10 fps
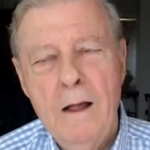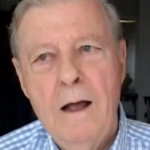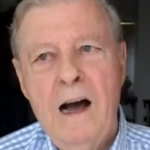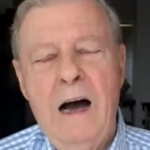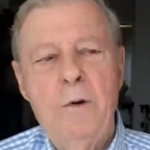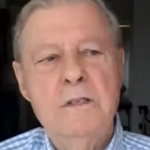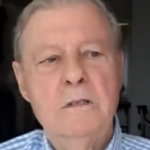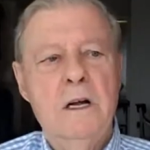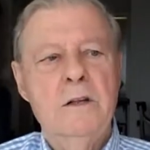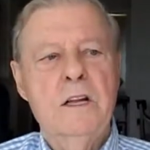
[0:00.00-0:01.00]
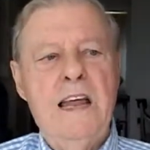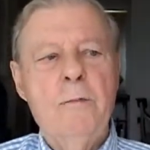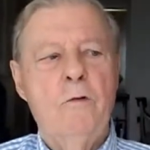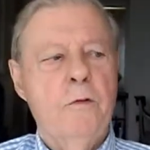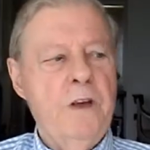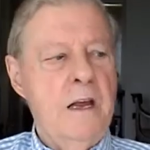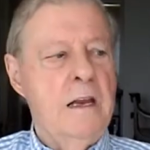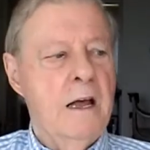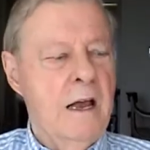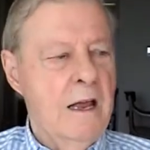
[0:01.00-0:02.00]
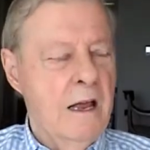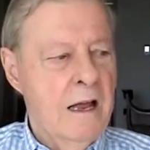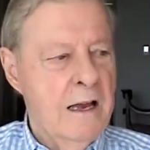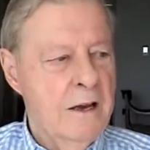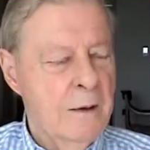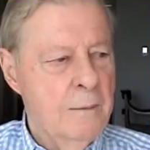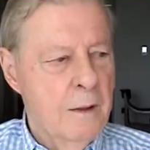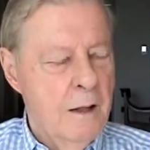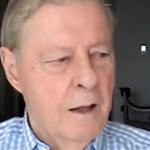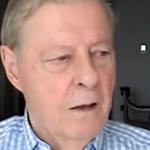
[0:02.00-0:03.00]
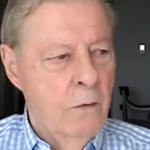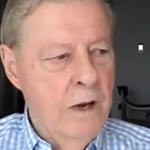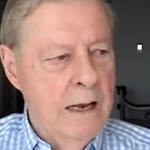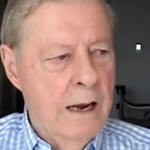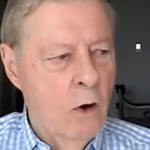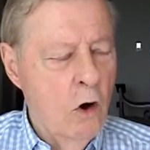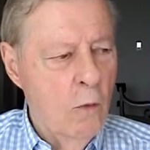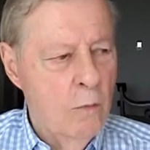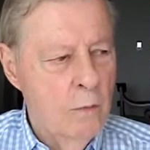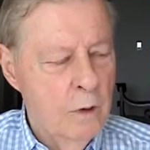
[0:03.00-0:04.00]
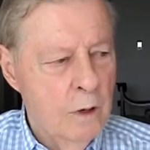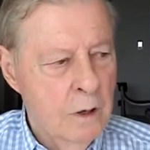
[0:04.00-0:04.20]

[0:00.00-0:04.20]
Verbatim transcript: Day? I was in London the day before VE Day, and uh, we got home.